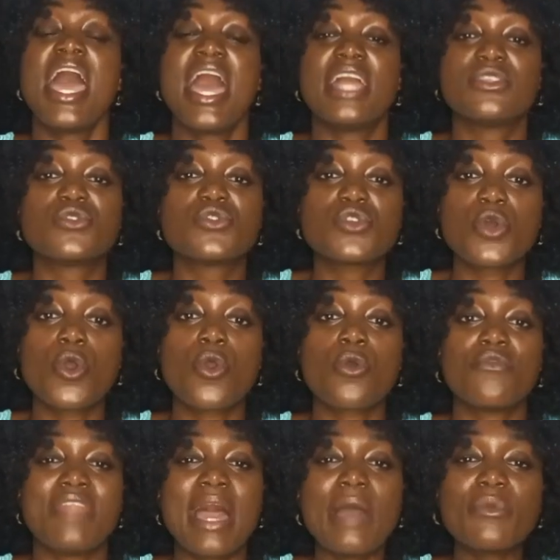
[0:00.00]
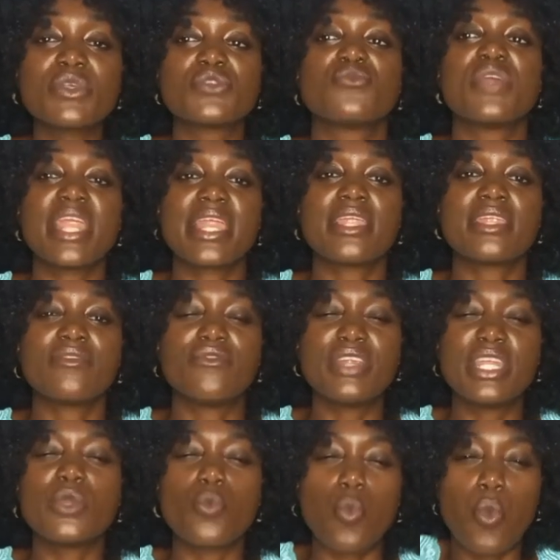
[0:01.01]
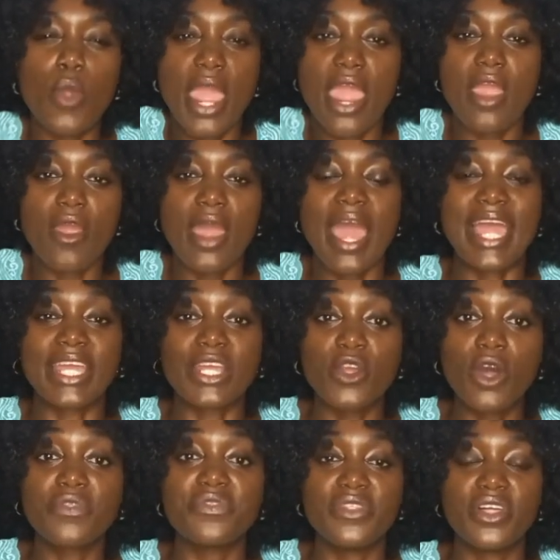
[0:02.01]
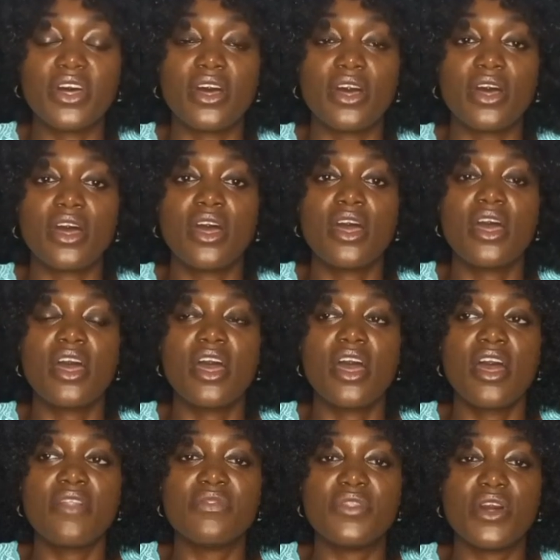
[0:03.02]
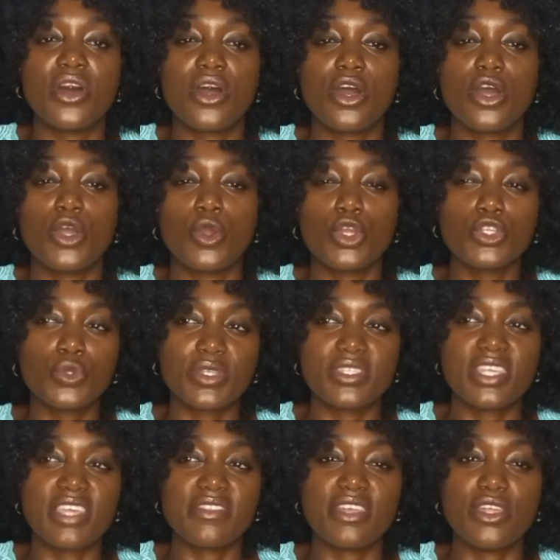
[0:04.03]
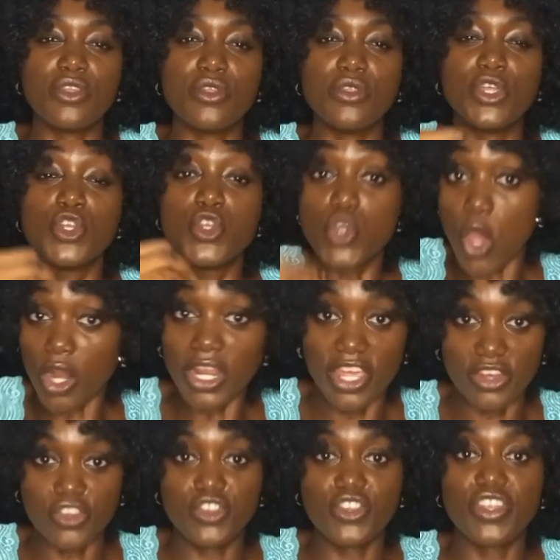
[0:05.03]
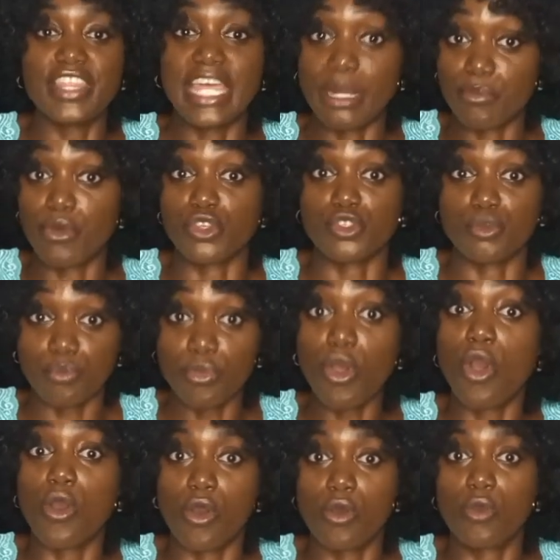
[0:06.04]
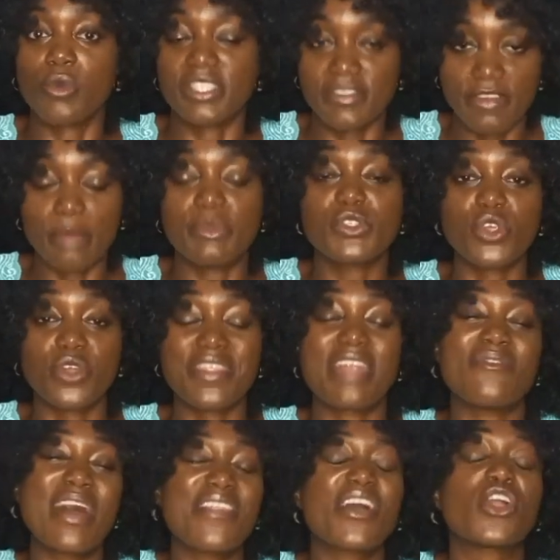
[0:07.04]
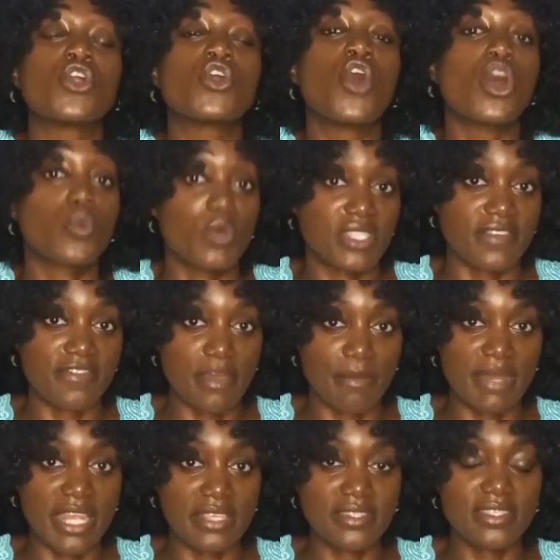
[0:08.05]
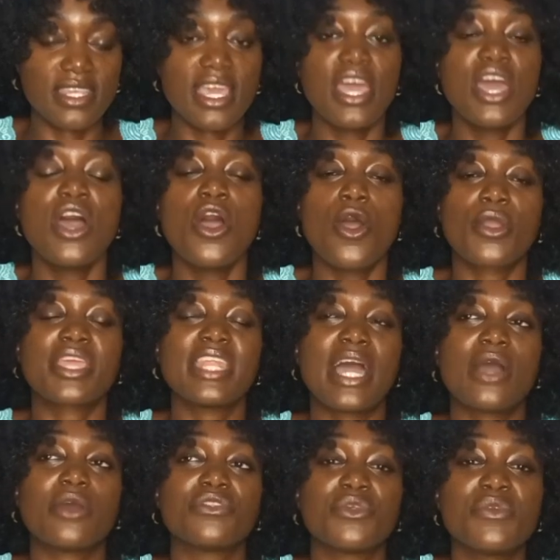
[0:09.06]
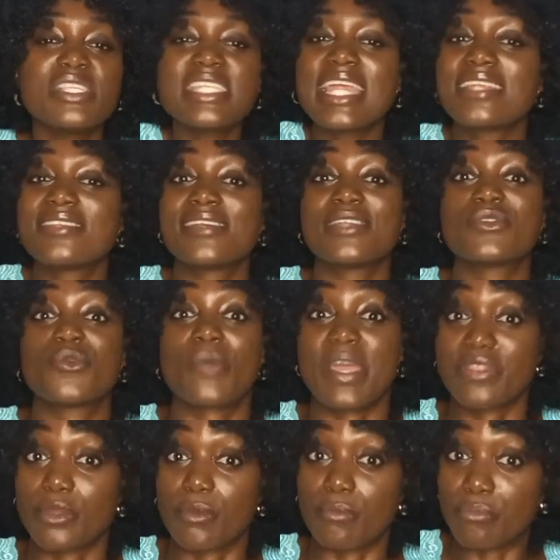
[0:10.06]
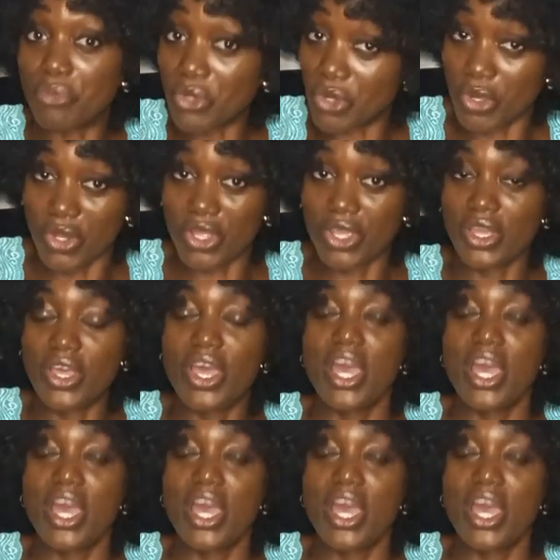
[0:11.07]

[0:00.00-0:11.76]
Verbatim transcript: And so that was really, really where I got the the you could say the the knowledge that apostle paul was feminist or that rather god was a feminist okay now the reason i decided to write the book